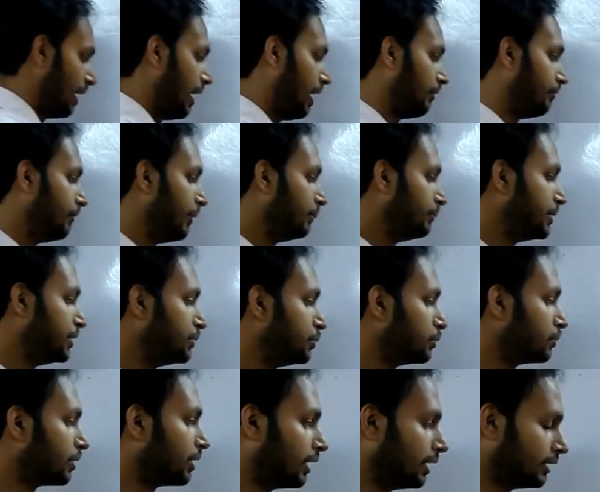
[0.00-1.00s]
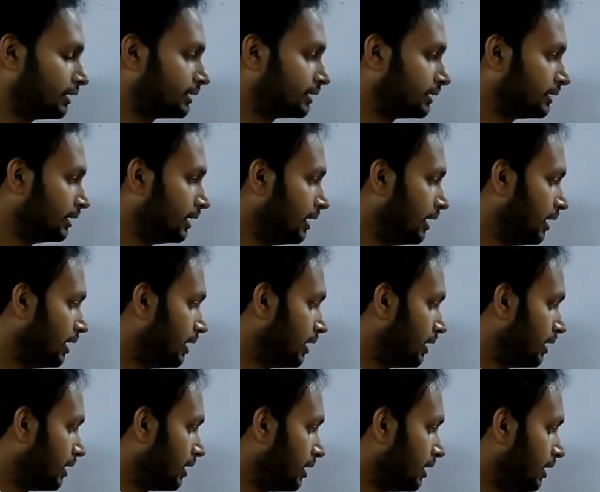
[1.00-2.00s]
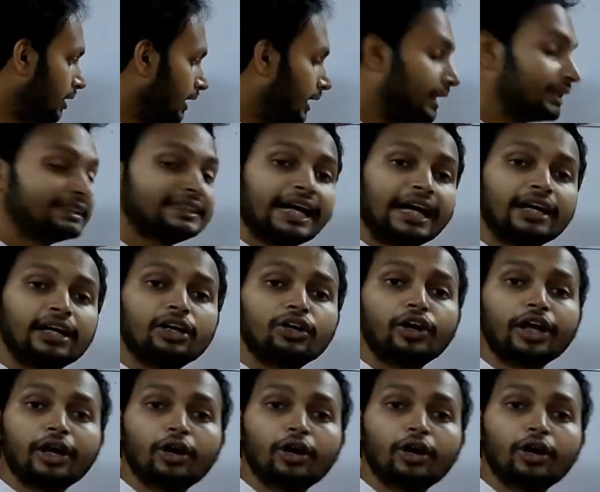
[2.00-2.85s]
And 52 cards. In a standard deck